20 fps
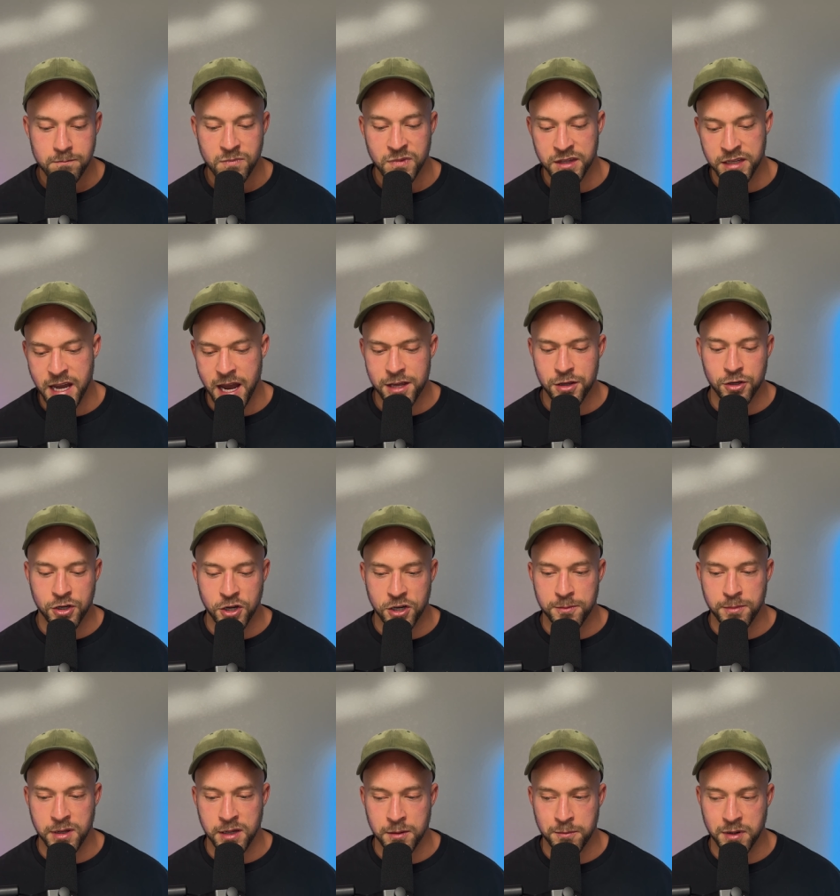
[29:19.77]
Yeah, you could
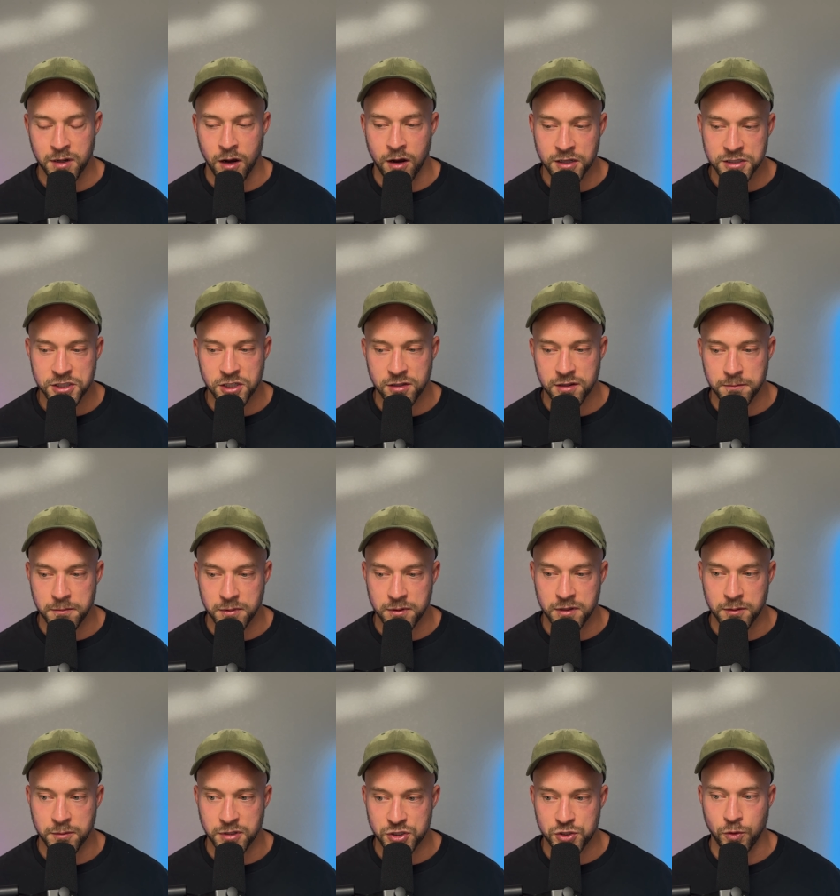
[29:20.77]
be, but also
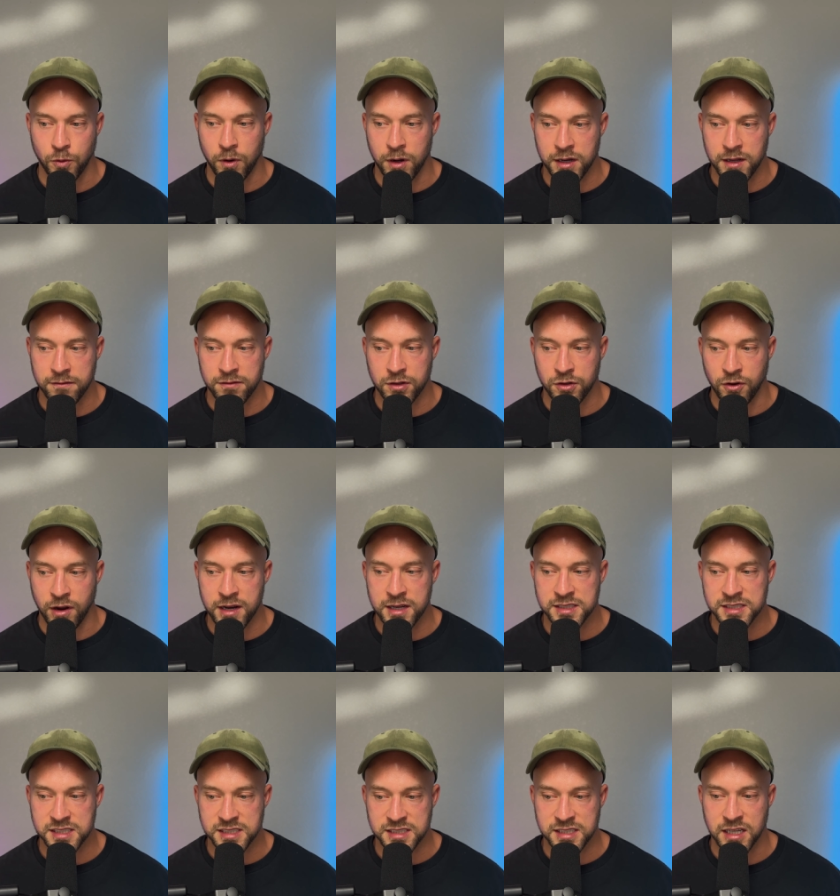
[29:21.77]
the majority of the
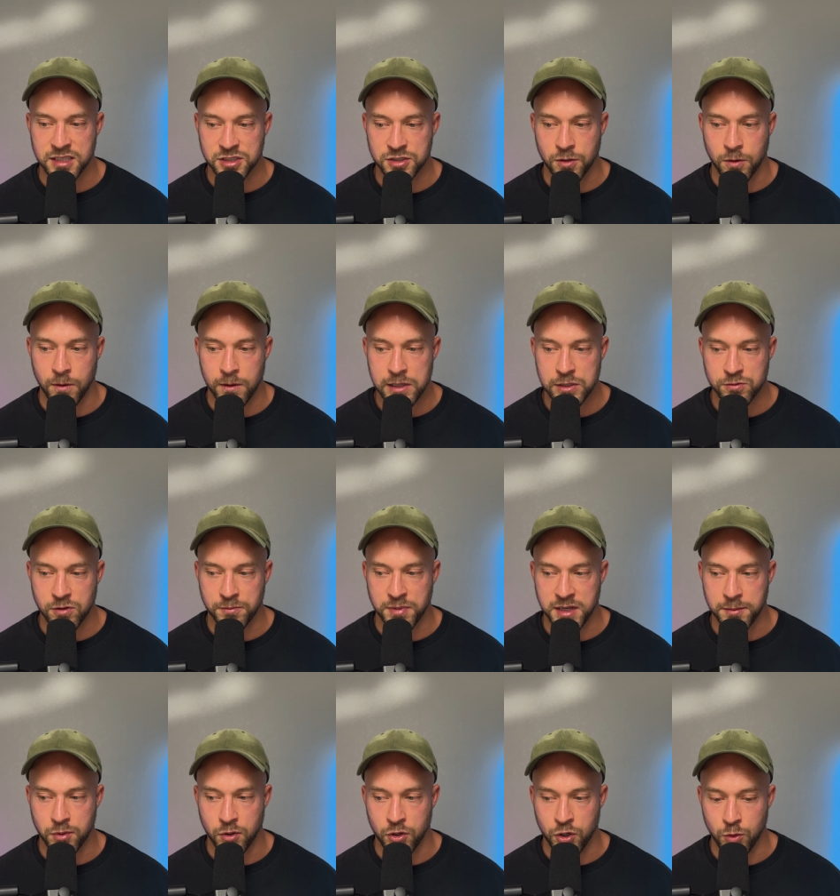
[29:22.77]
greatest success stories were
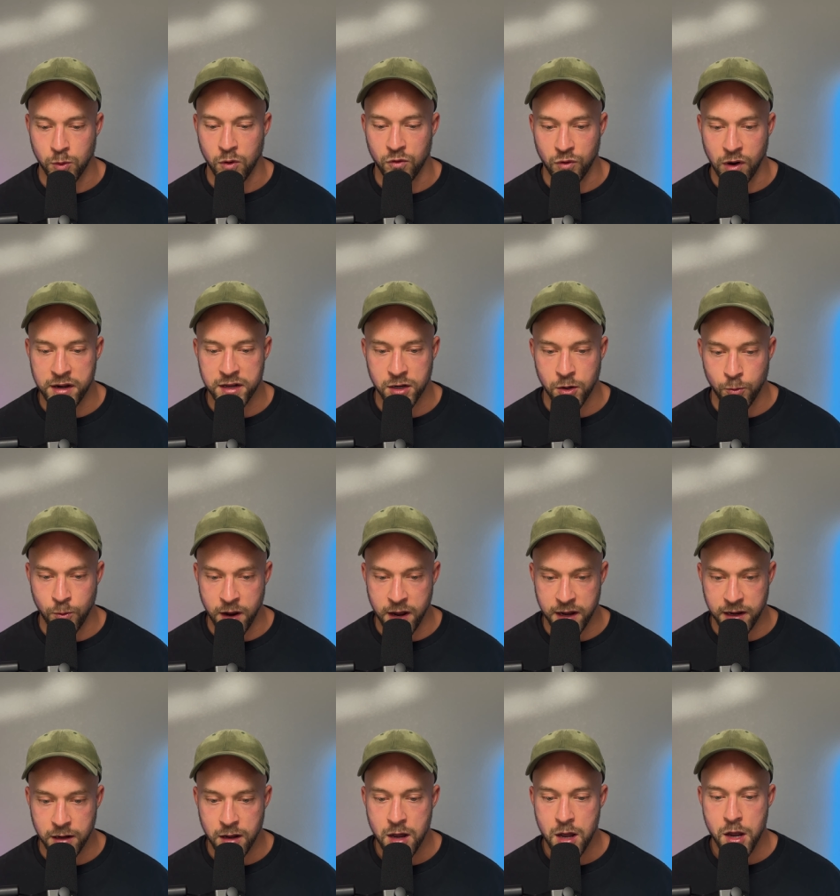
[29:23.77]
people who were running
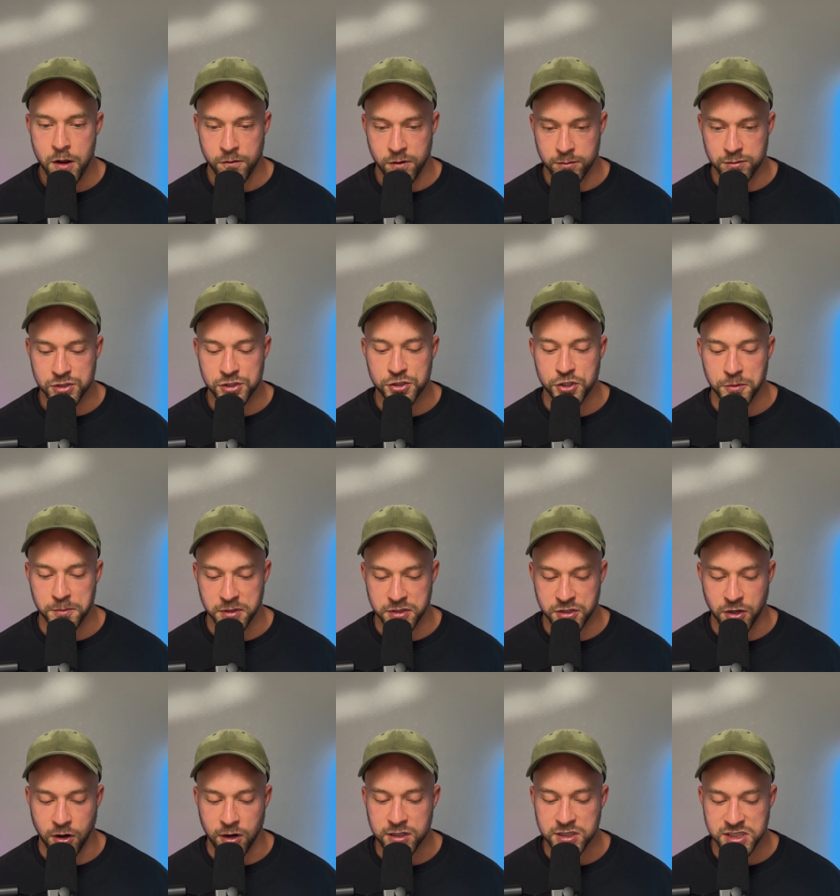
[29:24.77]
away from super
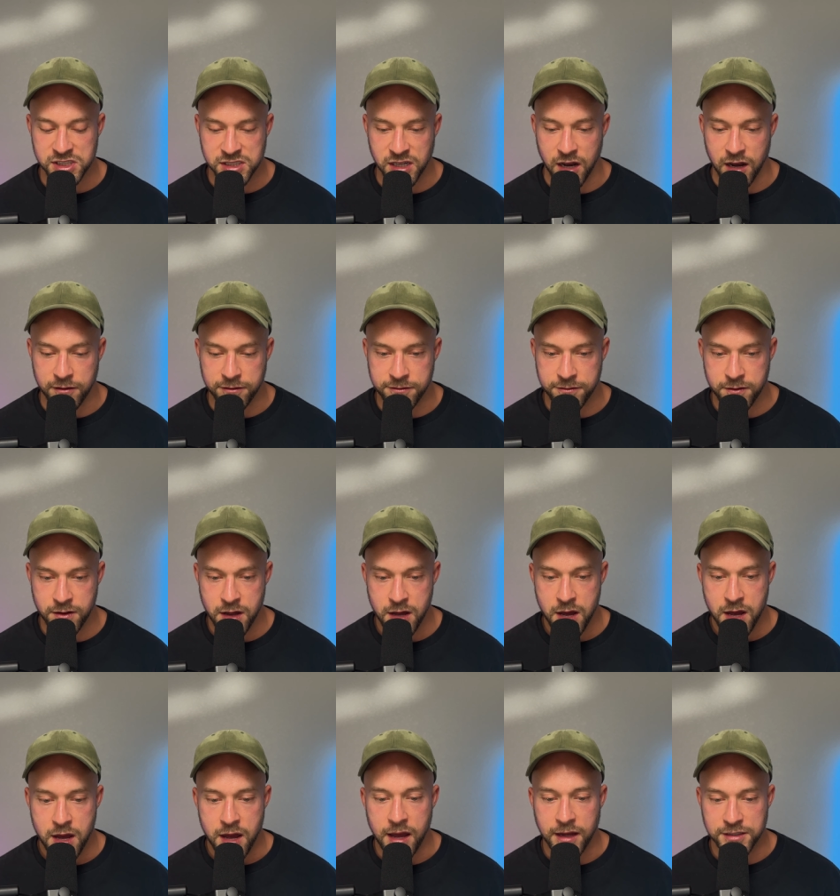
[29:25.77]
dark stuff.
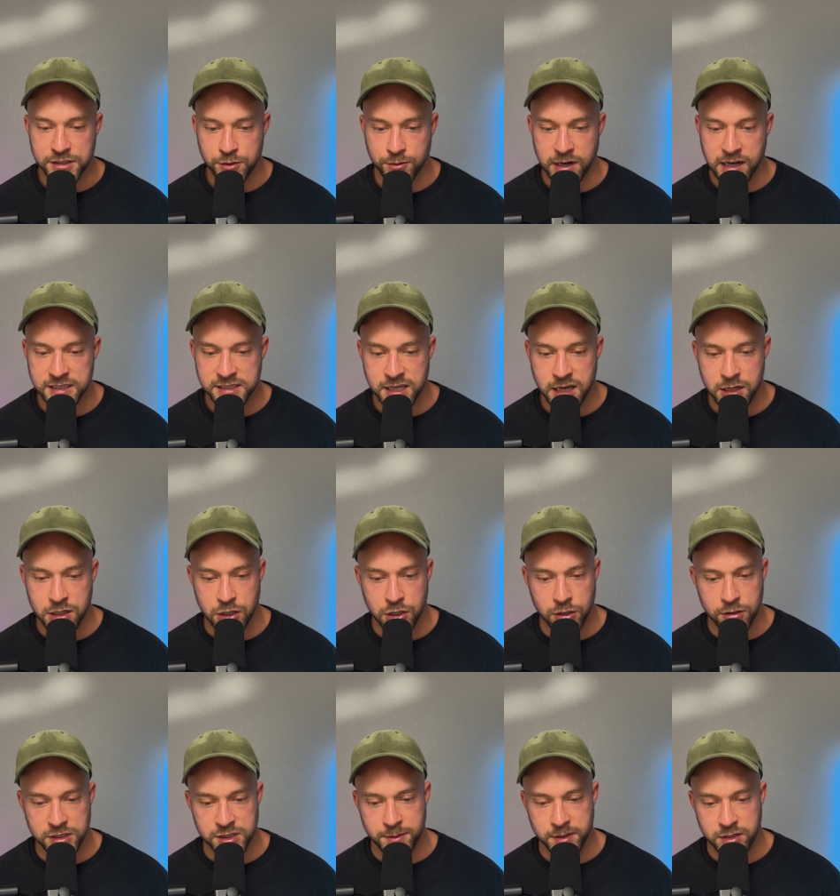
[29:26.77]
And so when I say
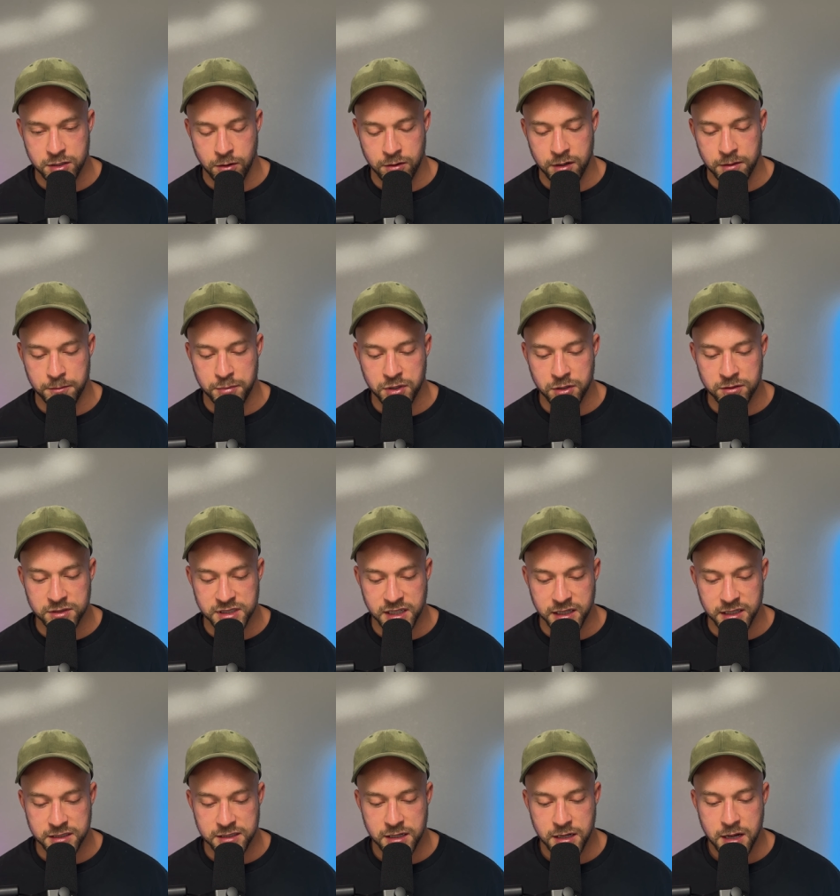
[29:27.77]
use but don't abuse
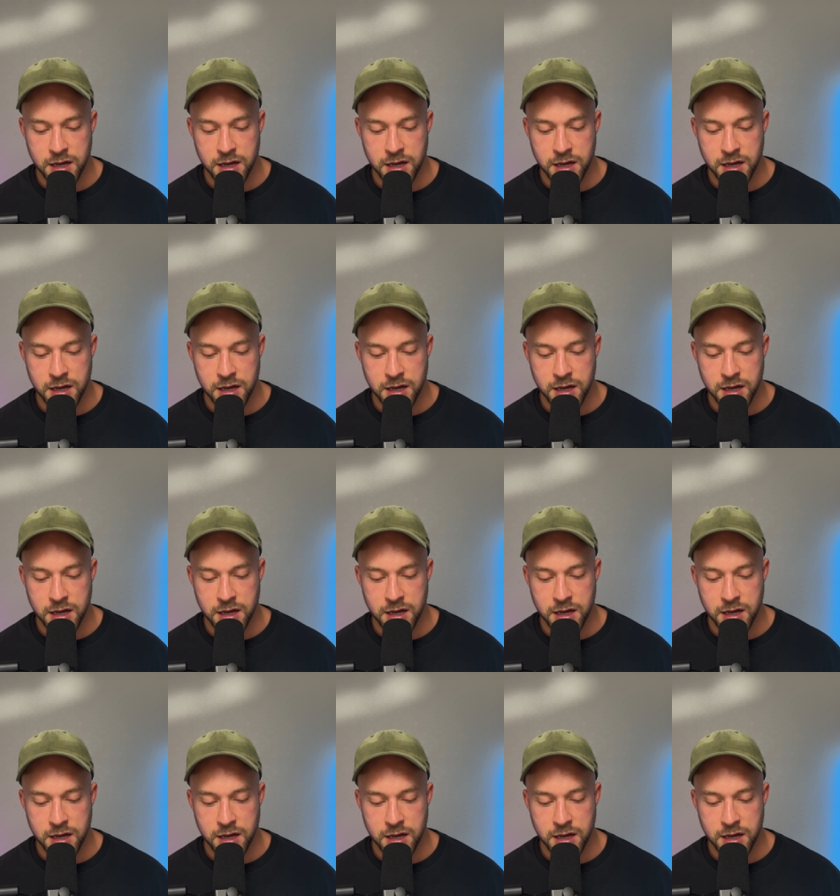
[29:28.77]
it,